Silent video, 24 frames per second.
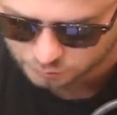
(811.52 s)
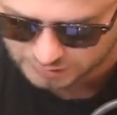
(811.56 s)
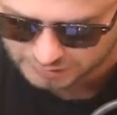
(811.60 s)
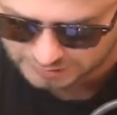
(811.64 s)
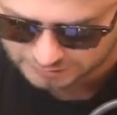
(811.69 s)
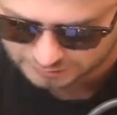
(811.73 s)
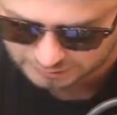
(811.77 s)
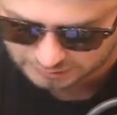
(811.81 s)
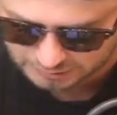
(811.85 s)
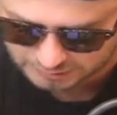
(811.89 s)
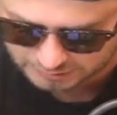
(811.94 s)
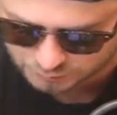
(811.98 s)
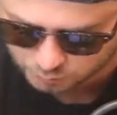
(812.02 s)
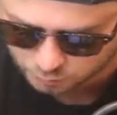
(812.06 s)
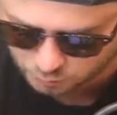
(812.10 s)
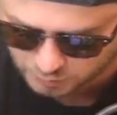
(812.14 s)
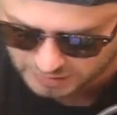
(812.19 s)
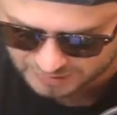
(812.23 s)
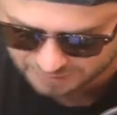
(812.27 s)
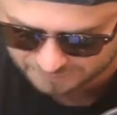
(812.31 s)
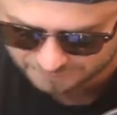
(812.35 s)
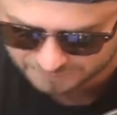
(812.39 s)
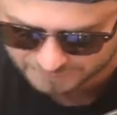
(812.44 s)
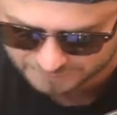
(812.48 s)
wait. Let's
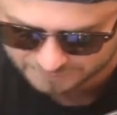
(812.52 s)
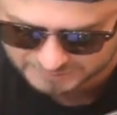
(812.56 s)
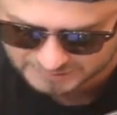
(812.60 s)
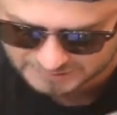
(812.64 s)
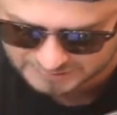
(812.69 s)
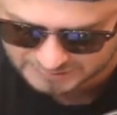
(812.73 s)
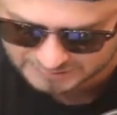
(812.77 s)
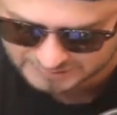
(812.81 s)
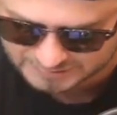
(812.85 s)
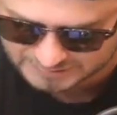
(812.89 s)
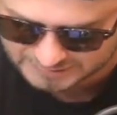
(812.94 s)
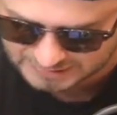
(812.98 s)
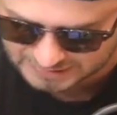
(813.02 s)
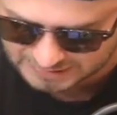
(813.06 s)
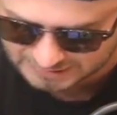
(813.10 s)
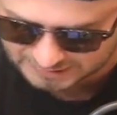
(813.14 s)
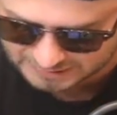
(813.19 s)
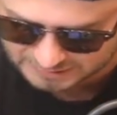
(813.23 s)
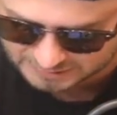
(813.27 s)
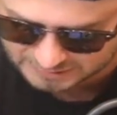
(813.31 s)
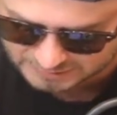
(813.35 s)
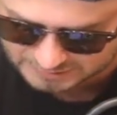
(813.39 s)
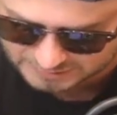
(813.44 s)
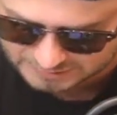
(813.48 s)
wait 15
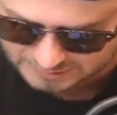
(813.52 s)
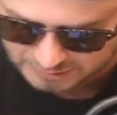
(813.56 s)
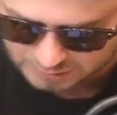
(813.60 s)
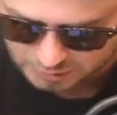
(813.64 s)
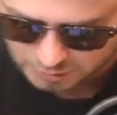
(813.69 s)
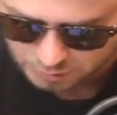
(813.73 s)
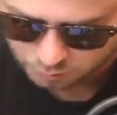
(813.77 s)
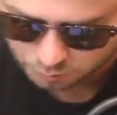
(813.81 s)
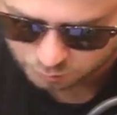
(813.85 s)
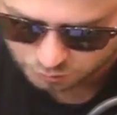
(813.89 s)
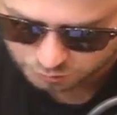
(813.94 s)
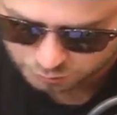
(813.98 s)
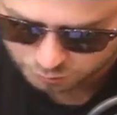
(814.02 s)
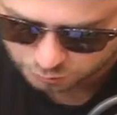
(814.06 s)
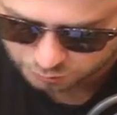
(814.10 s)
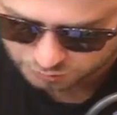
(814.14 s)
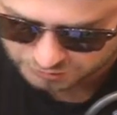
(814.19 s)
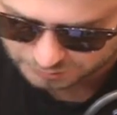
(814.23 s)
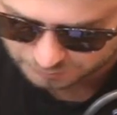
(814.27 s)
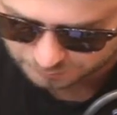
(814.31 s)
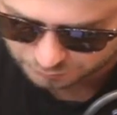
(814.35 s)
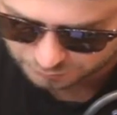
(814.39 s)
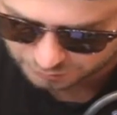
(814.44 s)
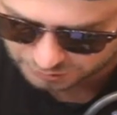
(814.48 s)
seconds. We're doing
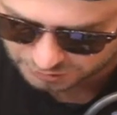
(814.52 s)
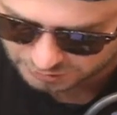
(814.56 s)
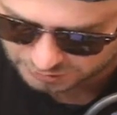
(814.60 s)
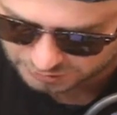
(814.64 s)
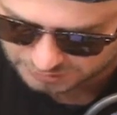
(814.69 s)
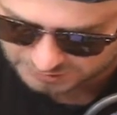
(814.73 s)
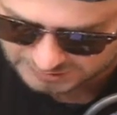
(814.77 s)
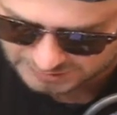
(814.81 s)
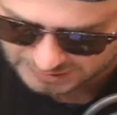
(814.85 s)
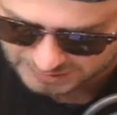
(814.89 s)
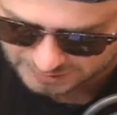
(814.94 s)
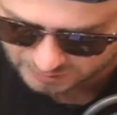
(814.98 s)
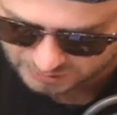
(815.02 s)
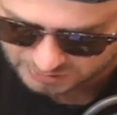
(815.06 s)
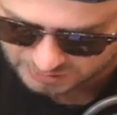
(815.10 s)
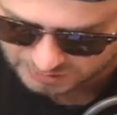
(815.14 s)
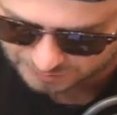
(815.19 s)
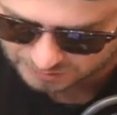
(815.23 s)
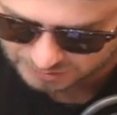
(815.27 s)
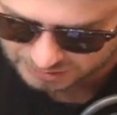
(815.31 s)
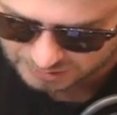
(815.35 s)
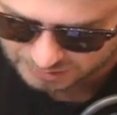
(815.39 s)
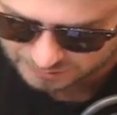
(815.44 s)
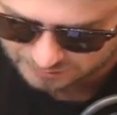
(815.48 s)
some pretty good damage.
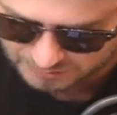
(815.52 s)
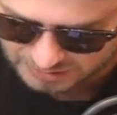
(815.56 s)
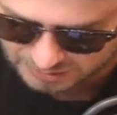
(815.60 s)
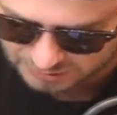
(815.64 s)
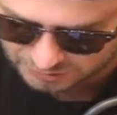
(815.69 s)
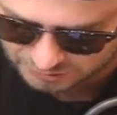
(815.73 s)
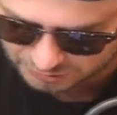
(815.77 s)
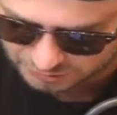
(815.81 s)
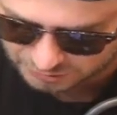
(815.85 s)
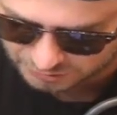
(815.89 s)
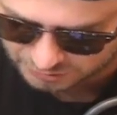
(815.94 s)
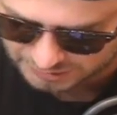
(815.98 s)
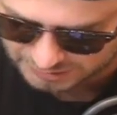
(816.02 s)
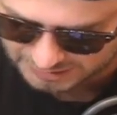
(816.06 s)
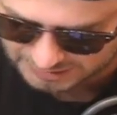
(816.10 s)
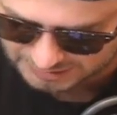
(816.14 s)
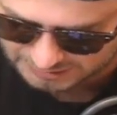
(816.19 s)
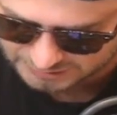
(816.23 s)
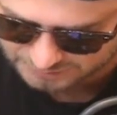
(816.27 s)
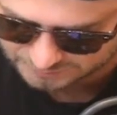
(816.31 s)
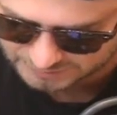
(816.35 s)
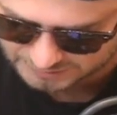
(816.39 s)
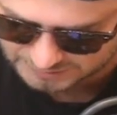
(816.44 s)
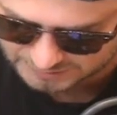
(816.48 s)
I'm going to come down here to
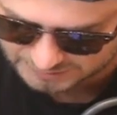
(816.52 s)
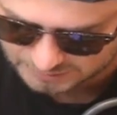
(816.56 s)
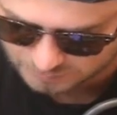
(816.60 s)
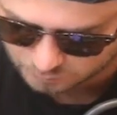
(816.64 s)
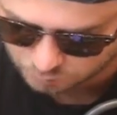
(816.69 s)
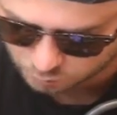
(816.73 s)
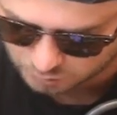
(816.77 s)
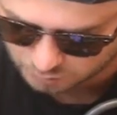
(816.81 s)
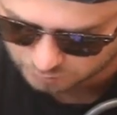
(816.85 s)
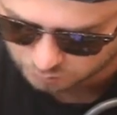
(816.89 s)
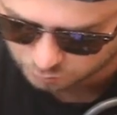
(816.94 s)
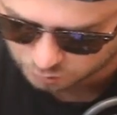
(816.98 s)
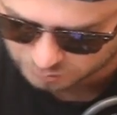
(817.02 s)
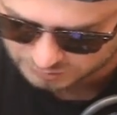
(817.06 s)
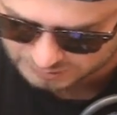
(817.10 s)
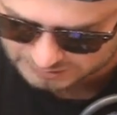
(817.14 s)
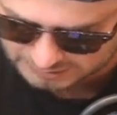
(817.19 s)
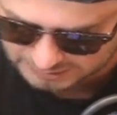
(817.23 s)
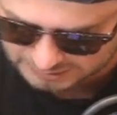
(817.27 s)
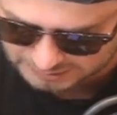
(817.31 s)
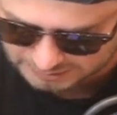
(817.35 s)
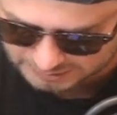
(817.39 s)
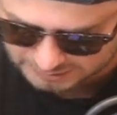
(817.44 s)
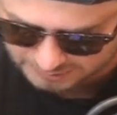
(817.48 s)
activate them one more
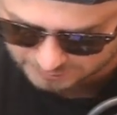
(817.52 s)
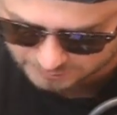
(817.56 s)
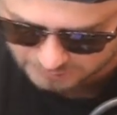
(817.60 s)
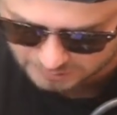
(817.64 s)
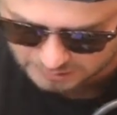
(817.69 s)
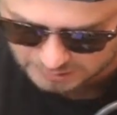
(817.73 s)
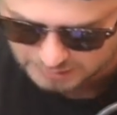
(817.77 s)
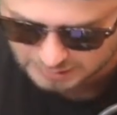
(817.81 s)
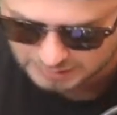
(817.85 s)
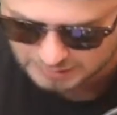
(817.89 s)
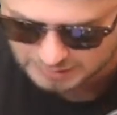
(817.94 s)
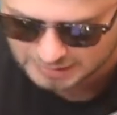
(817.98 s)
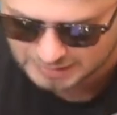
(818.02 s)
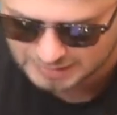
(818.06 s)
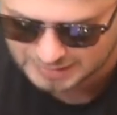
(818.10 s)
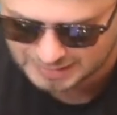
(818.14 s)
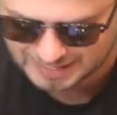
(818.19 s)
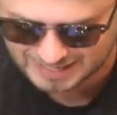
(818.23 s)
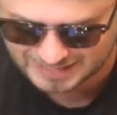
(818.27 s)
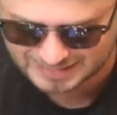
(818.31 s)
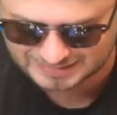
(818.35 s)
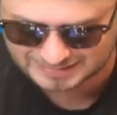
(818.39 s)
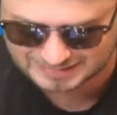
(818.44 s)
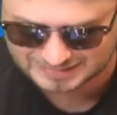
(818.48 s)
time.
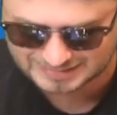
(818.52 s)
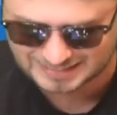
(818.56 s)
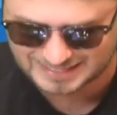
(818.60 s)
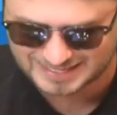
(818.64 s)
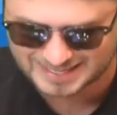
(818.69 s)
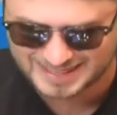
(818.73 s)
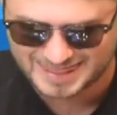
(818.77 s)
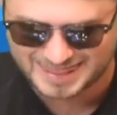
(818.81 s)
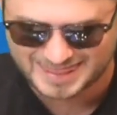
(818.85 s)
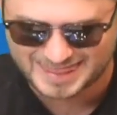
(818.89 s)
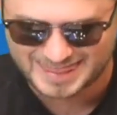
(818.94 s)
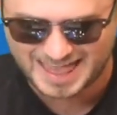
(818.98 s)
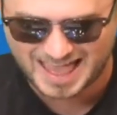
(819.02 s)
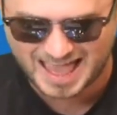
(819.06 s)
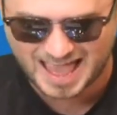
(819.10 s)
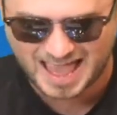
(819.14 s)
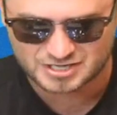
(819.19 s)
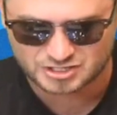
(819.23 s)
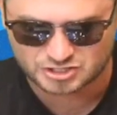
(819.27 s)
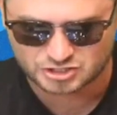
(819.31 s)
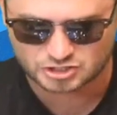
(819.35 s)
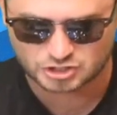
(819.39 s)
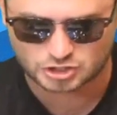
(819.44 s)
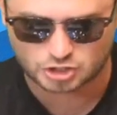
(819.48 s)
And uh,
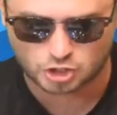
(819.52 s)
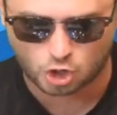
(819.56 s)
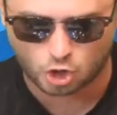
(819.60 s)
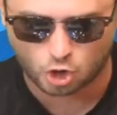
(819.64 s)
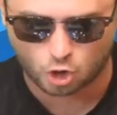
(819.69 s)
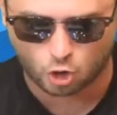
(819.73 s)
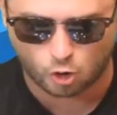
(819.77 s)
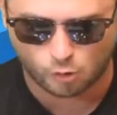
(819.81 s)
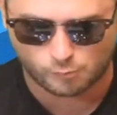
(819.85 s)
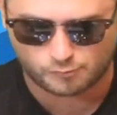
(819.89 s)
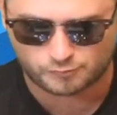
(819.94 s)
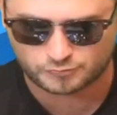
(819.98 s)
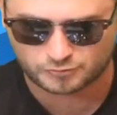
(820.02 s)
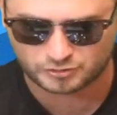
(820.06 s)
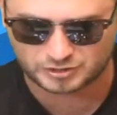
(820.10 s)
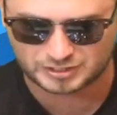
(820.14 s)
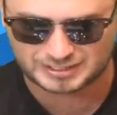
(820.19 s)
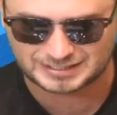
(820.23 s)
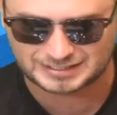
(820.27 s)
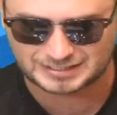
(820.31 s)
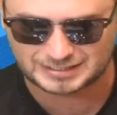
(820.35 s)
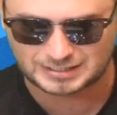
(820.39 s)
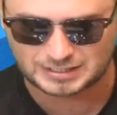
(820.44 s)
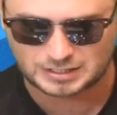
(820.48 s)
that should
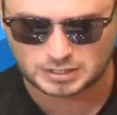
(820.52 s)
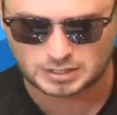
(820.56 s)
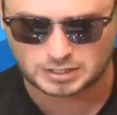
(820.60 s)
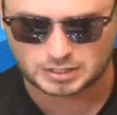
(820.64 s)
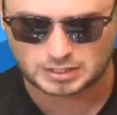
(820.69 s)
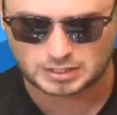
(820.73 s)
hopefully